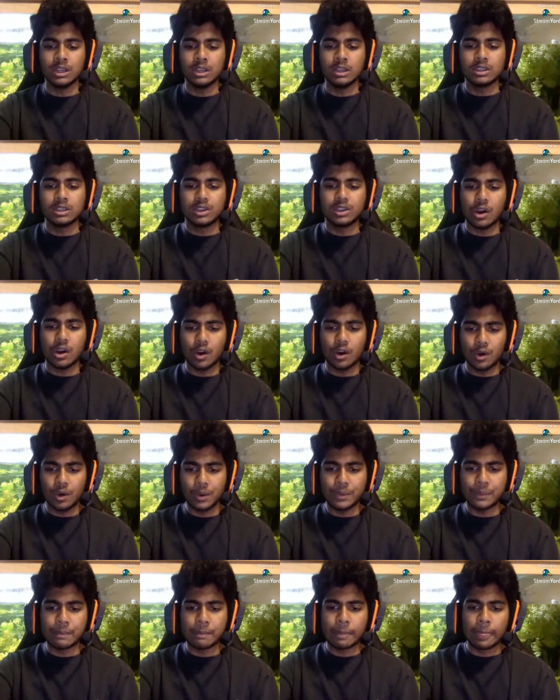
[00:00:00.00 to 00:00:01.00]

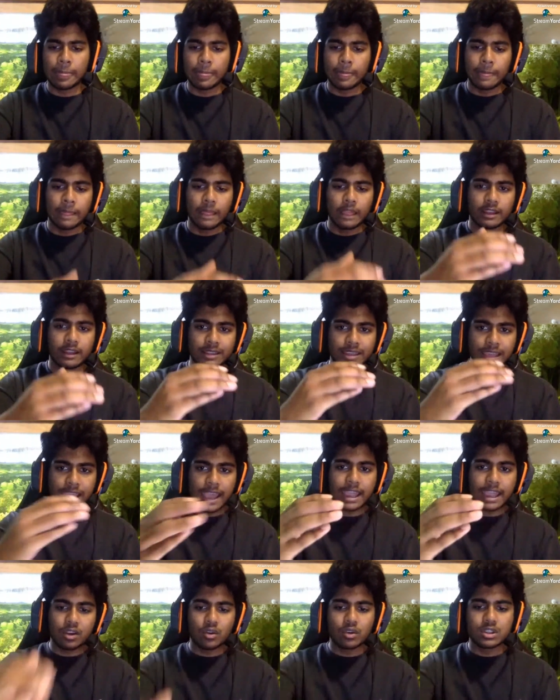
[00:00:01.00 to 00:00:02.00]
So yeah,
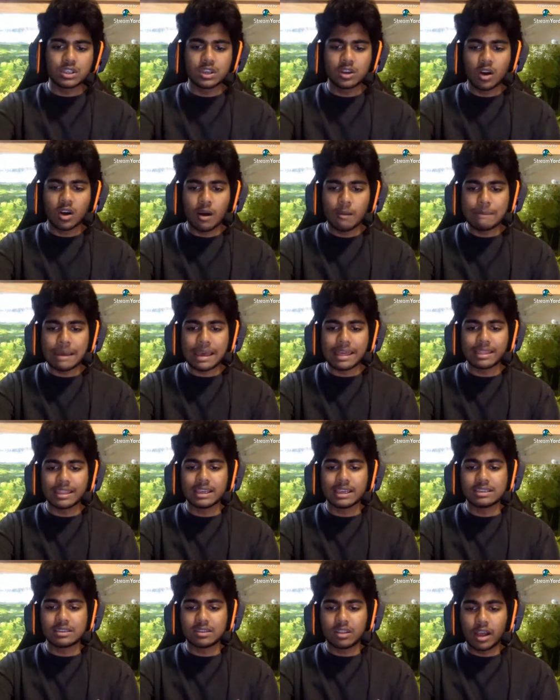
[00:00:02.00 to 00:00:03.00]
in order to combat
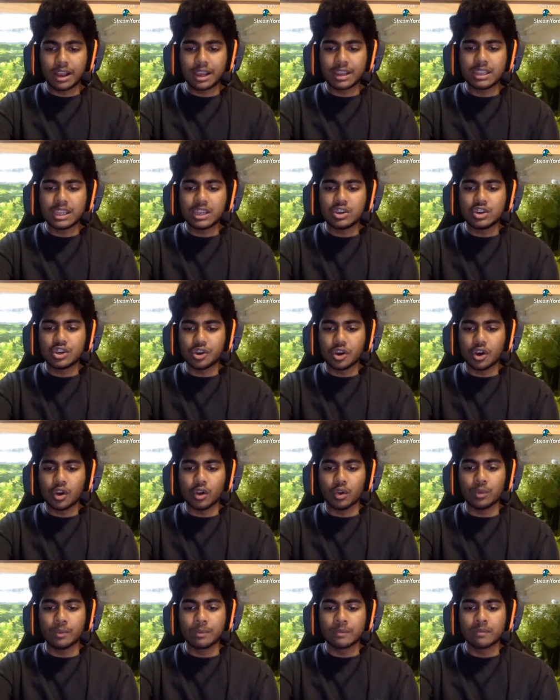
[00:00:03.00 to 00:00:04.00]
this, like I did
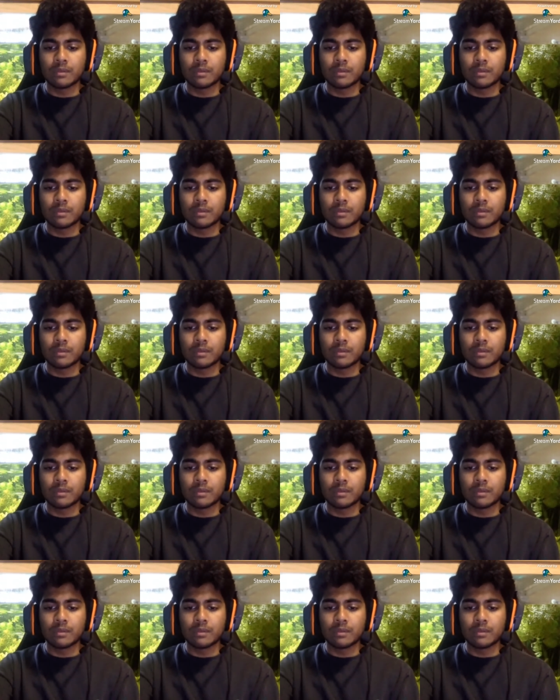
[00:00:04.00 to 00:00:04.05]
show,